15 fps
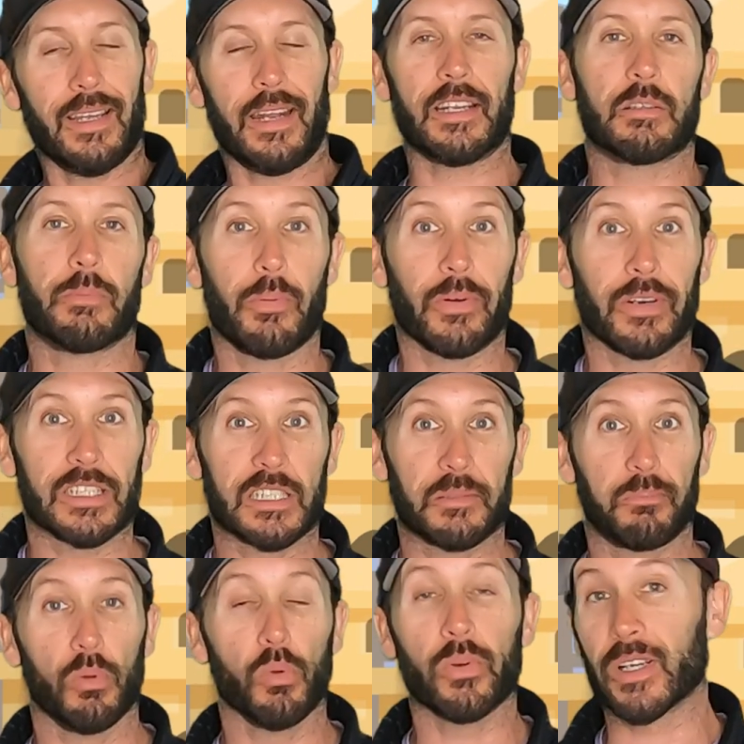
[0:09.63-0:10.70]
And so we're
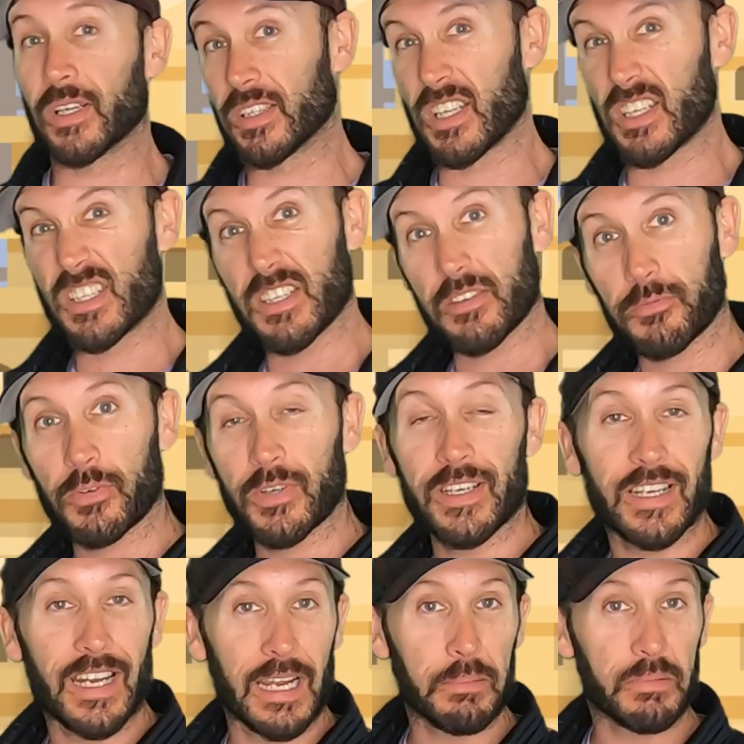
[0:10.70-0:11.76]
exploring the
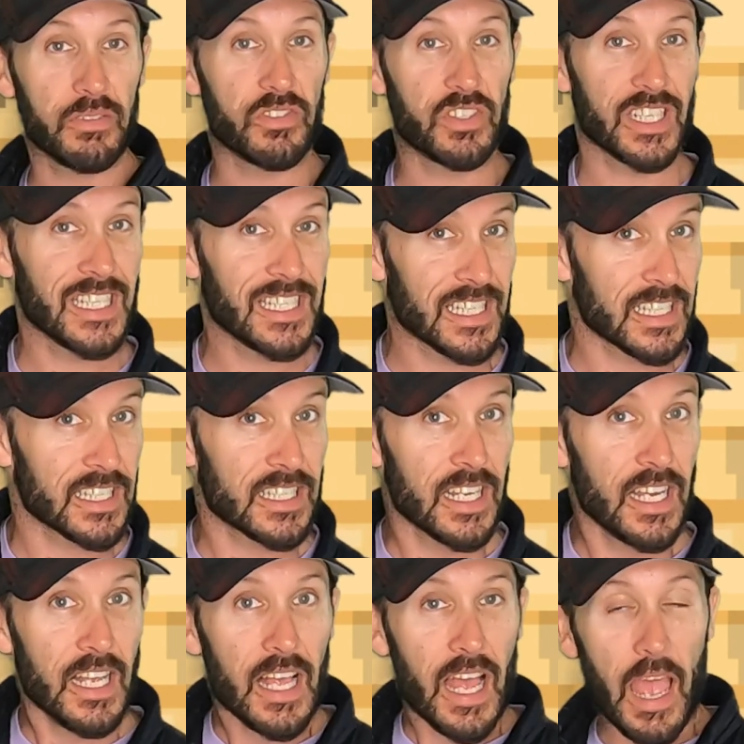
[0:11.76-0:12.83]
different names of Jesus
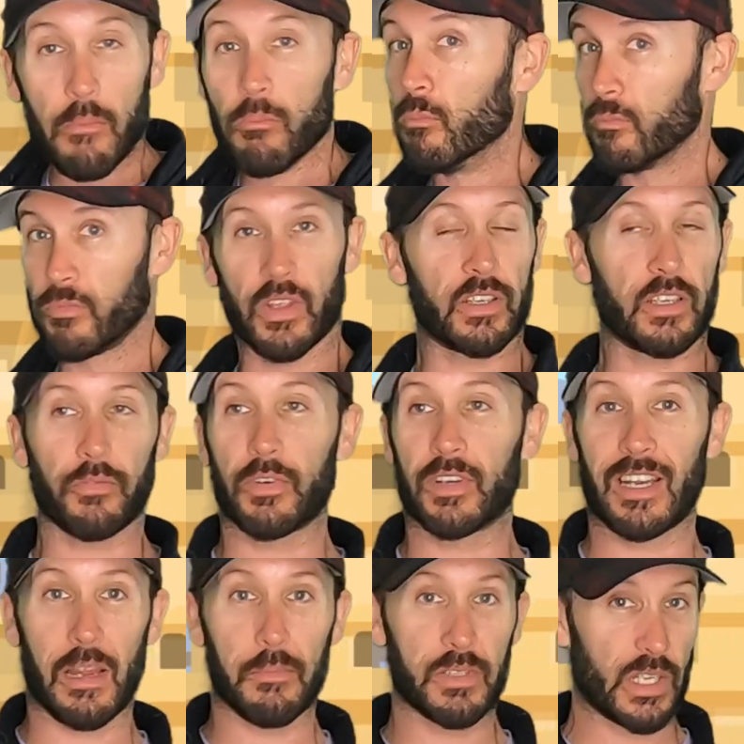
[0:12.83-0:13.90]
and the different
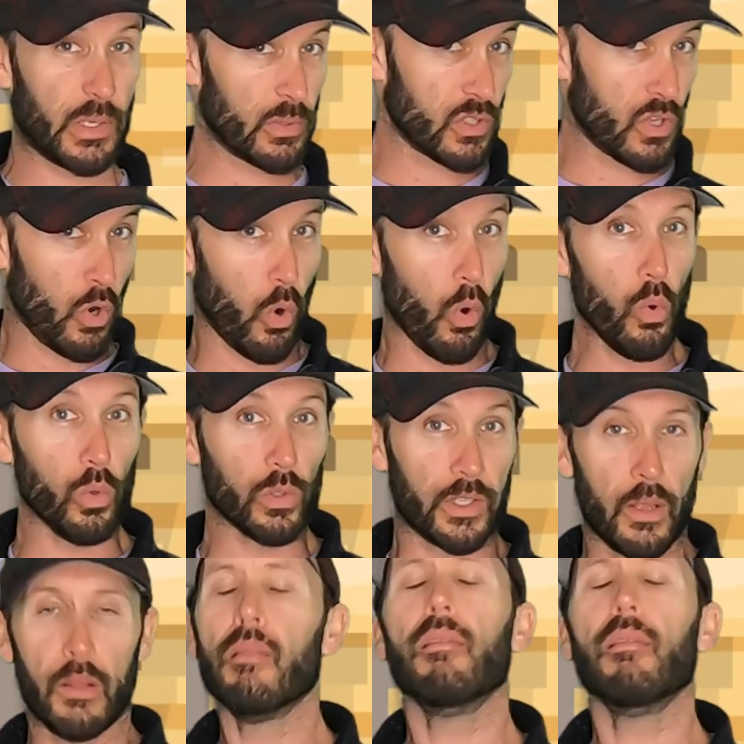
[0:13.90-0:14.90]
names that he was called.